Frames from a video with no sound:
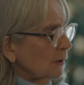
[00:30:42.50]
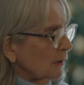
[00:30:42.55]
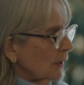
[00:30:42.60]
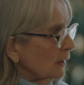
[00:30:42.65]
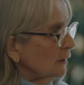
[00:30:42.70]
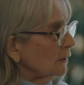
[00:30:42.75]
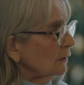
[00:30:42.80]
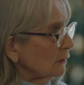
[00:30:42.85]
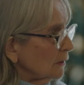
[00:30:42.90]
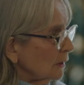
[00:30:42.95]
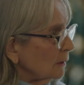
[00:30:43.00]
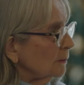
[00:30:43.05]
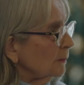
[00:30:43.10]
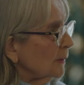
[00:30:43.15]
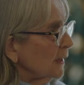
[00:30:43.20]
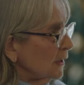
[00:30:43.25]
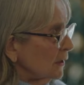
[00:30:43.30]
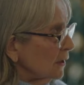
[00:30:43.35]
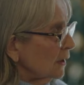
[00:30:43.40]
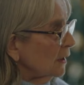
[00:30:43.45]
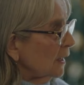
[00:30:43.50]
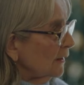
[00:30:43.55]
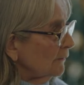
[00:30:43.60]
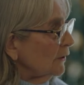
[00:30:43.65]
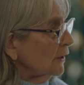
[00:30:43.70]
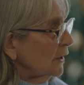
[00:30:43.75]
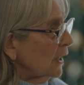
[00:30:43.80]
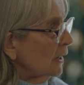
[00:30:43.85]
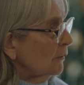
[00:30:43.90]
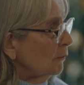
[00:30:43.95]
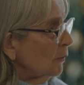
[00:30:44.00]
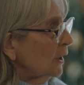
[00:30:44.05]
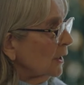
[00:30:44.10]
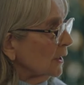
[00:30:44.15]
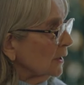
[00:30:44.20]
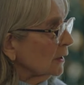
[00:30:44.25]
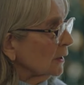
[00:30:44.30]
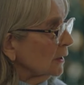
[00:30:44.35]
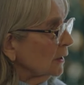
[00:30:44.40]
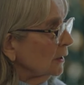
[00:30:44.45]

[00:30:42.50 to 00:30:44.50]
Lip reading: they could compete in everyday work.